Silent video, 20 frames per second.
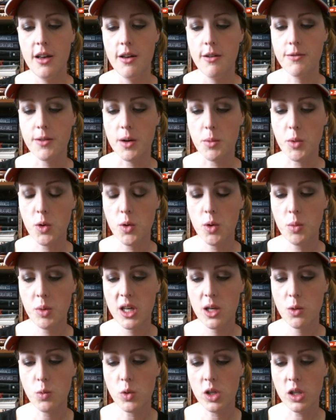from whom
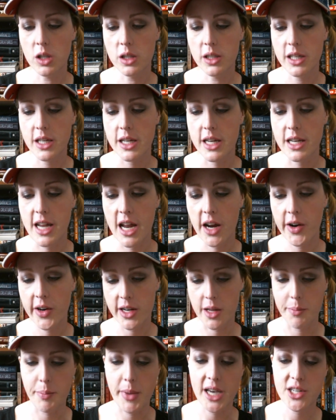he will
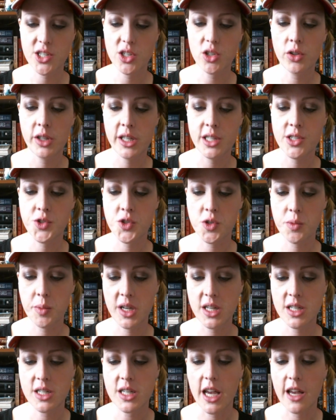inherit a magical
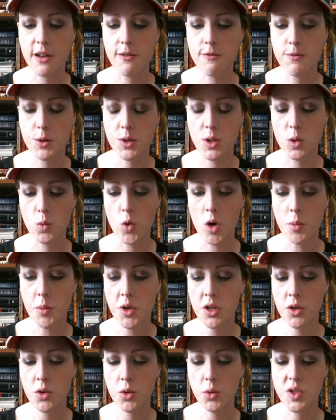instrument, and for the
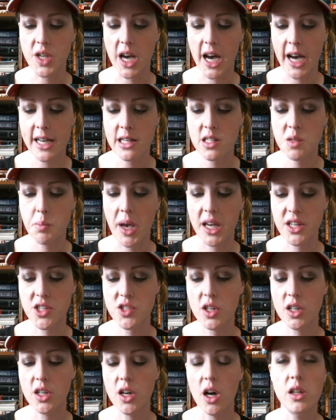woman whose eyes match
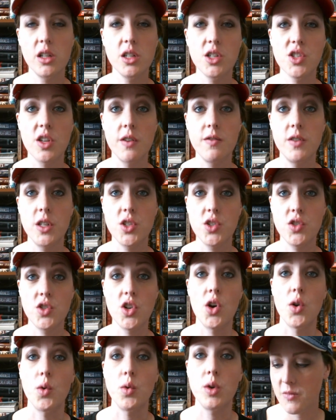the colors of the
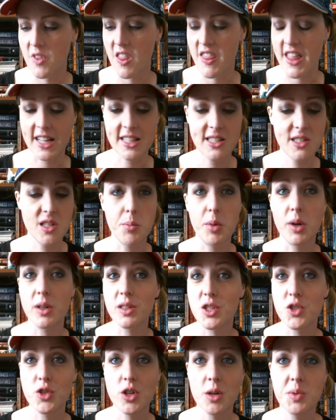stone. That's the book
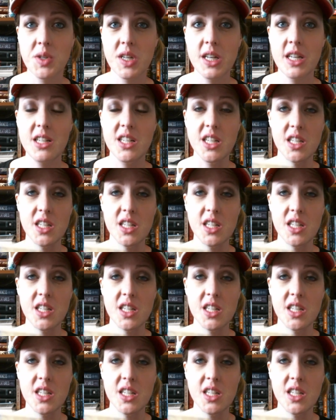description,